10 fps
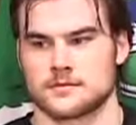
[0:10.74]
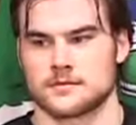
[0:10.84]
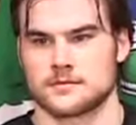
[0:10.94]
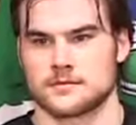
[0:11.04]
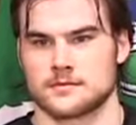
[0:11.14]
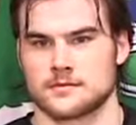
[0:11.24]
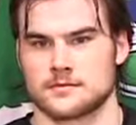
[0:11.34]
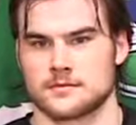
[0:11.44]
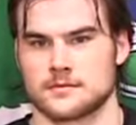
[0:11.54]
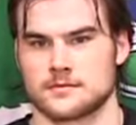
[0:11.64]

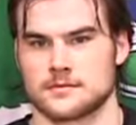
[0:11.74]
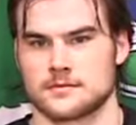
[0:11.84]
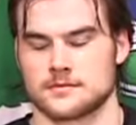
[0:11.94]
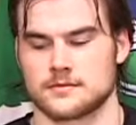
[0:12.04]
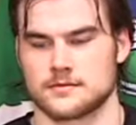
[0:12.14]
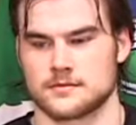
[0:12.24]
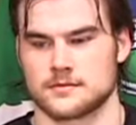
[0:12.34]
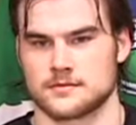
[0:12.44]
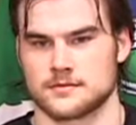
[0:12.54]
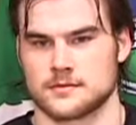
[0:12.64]

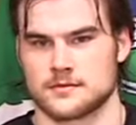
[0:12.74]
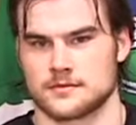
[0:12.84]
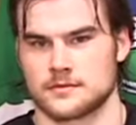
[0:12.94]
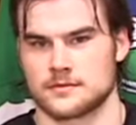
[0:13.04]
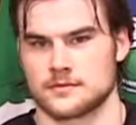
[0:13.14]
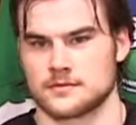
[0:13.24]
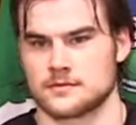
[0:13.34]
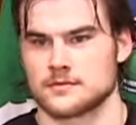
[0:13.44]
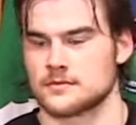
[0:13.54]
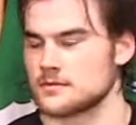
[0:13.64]

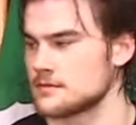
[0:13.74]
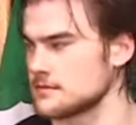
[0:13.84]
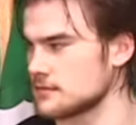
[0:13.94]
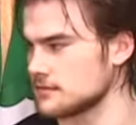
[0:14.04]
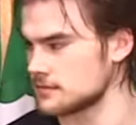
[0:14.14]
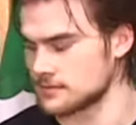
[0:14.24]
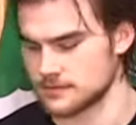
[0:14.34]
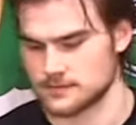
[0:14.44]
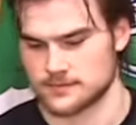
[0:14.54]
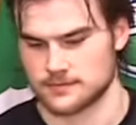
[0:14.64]

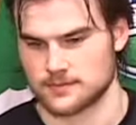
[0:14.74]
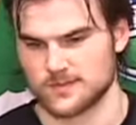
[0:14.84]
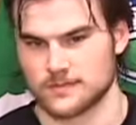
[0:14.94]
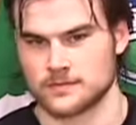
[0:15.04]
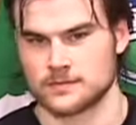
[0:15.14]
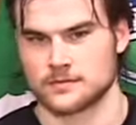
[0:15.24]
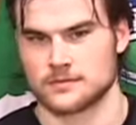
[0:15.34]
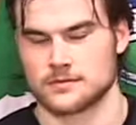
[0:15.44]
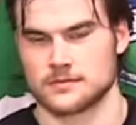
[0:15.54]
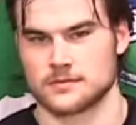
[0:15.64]

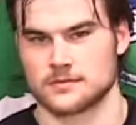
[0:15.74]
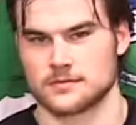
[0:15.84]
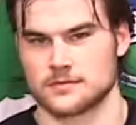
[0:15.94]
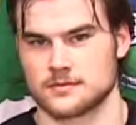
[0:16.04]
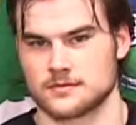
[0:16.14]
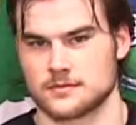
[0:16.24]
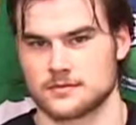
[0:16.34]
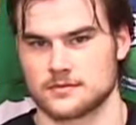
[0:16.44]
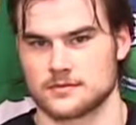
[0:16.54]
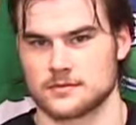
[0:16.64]

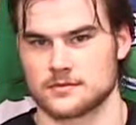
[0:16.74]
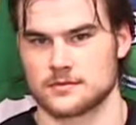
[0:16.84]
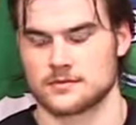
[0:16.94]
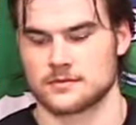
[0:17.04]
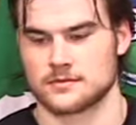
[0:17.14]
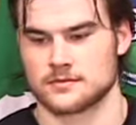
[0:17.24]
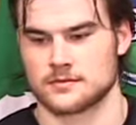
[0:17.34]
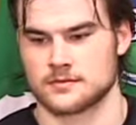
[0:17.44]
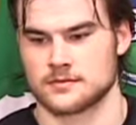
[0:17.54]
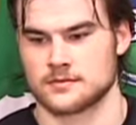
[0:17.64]

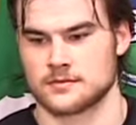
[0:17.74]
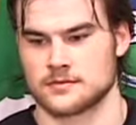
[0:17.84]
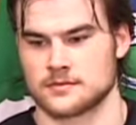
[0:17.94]
This person isn't speaking.